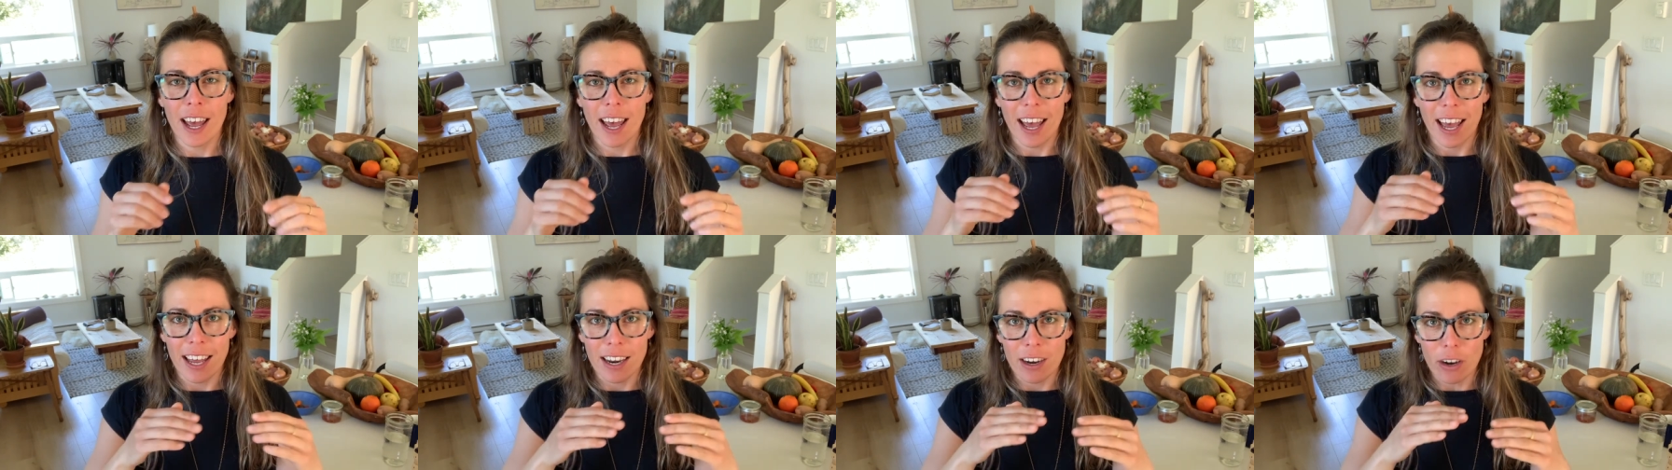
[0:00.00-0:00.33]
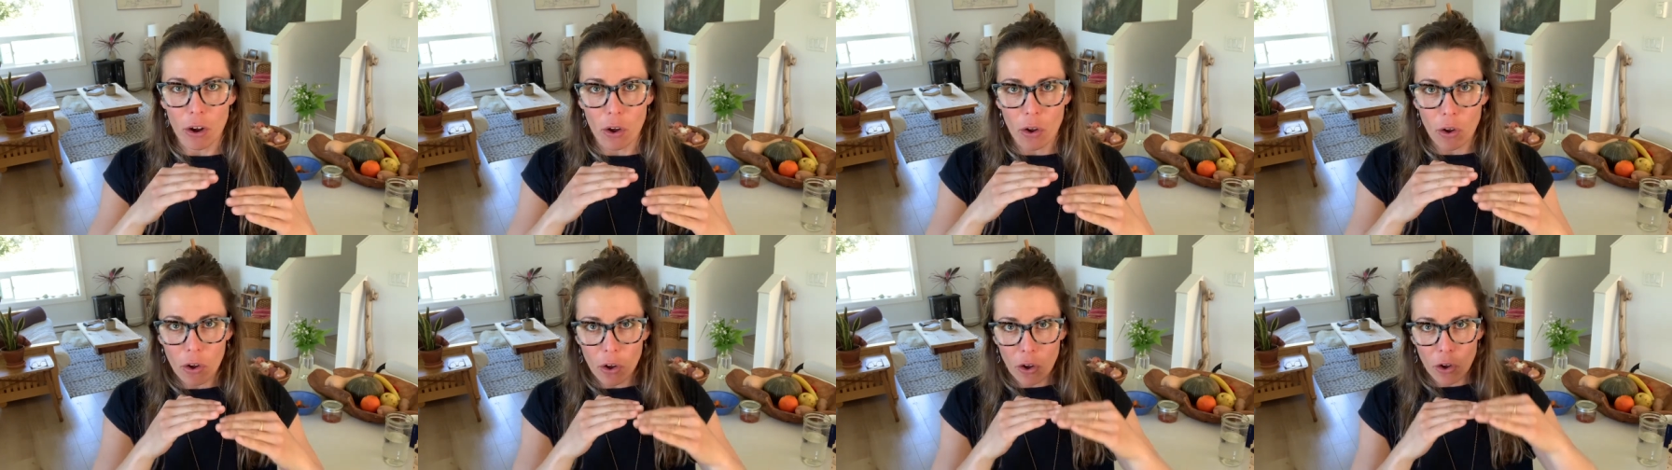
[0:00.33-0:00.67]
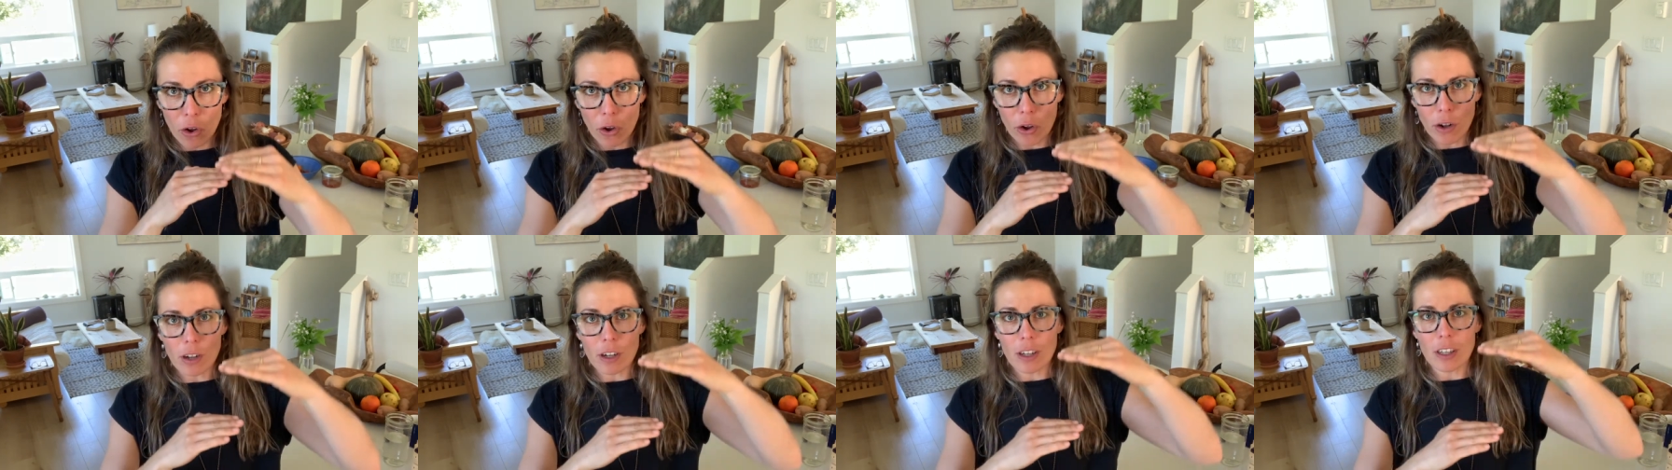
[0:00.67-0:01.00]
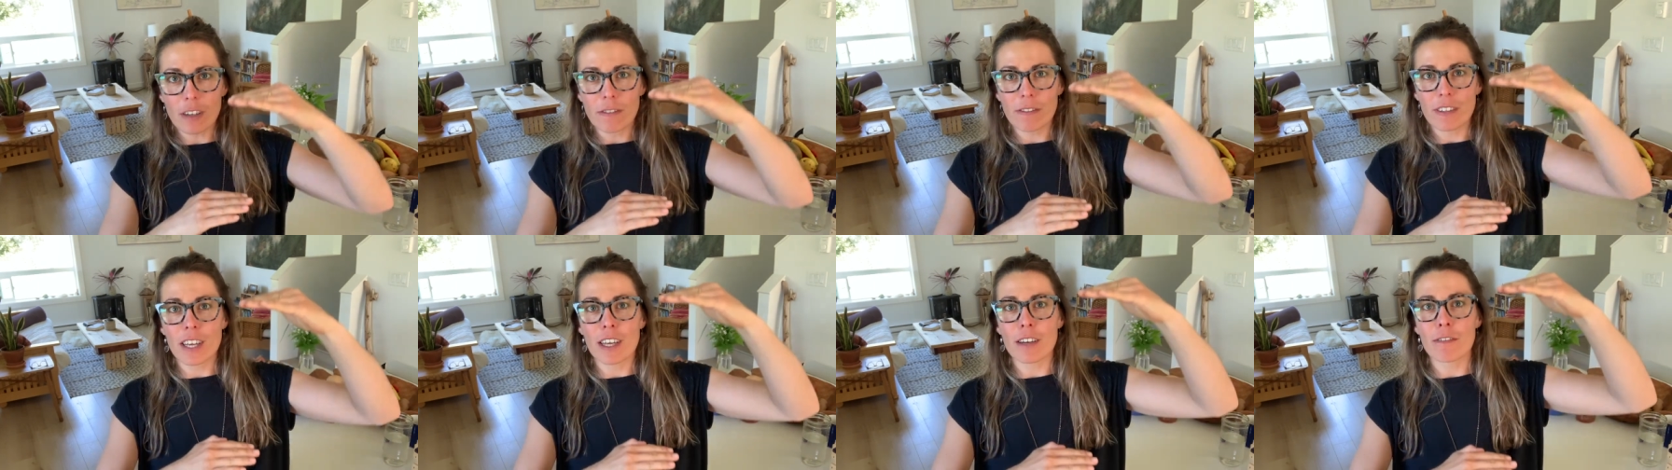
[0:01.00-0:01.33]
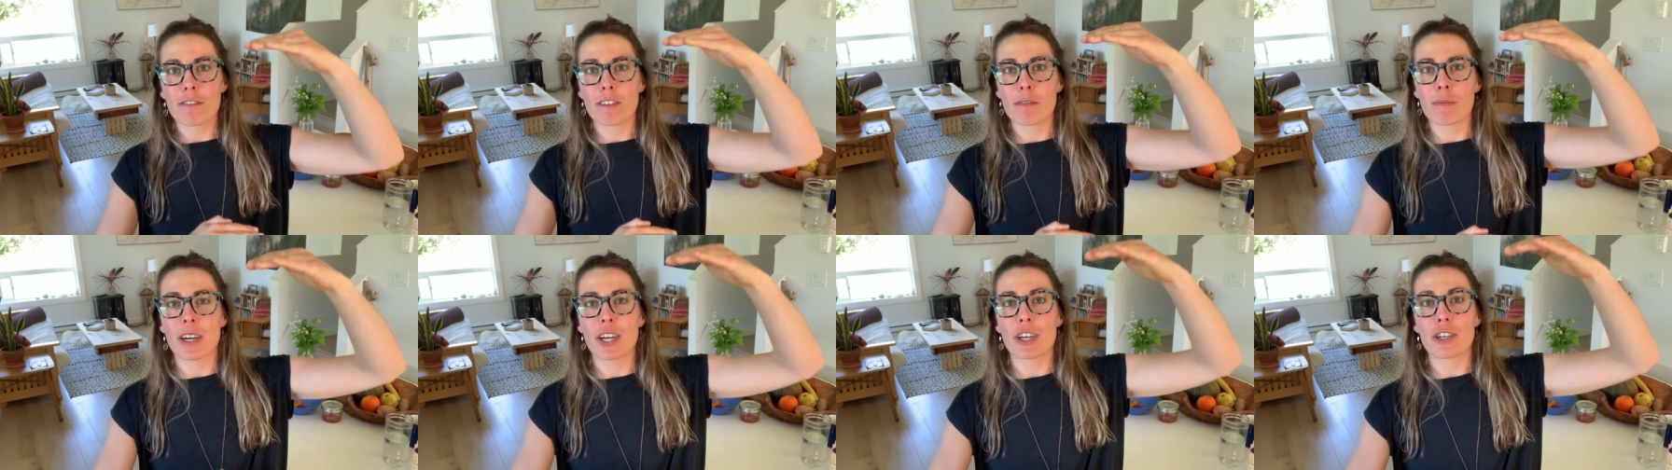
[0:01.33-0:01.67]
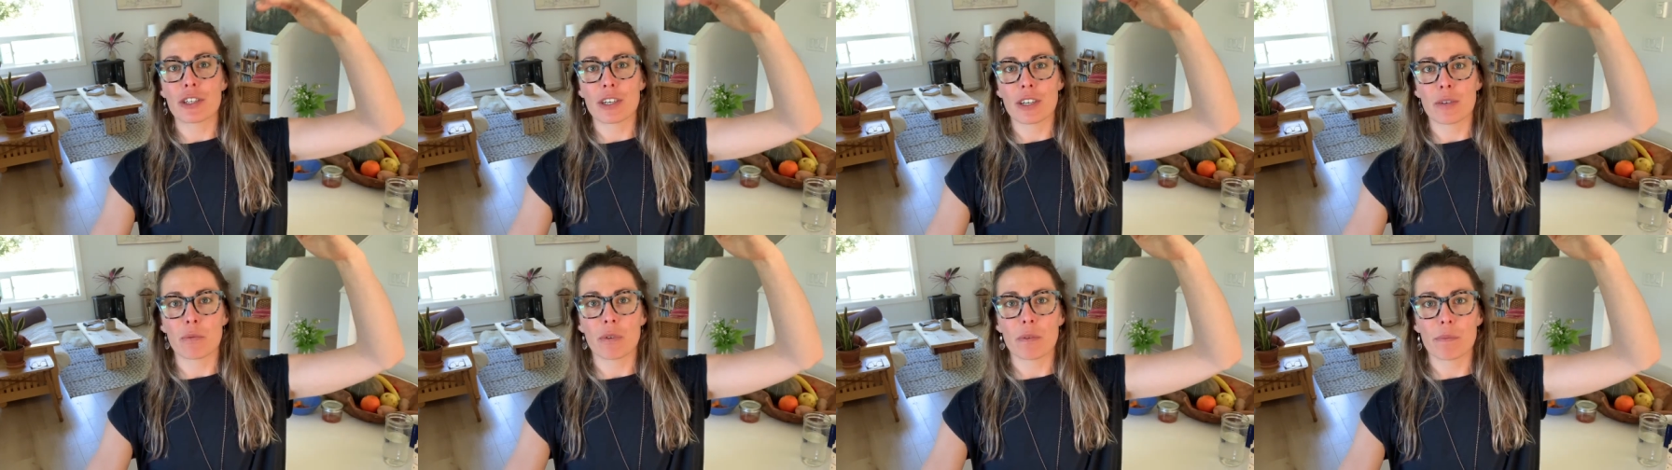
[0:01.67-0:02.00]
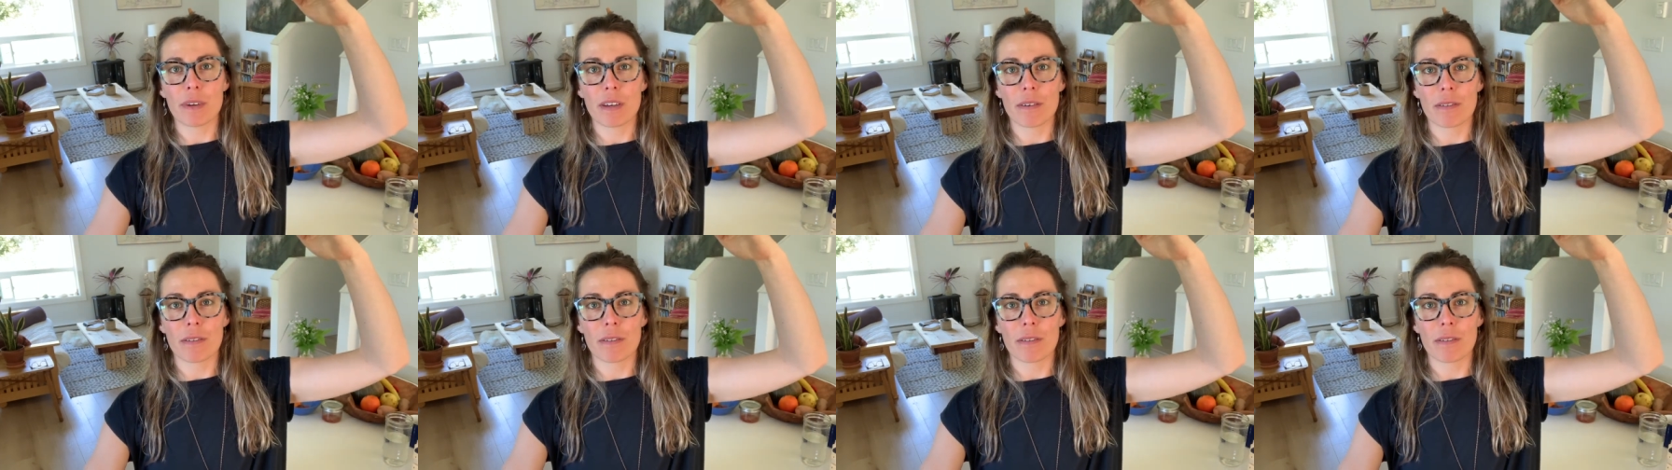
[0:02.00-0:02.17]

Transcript: and all of the information will be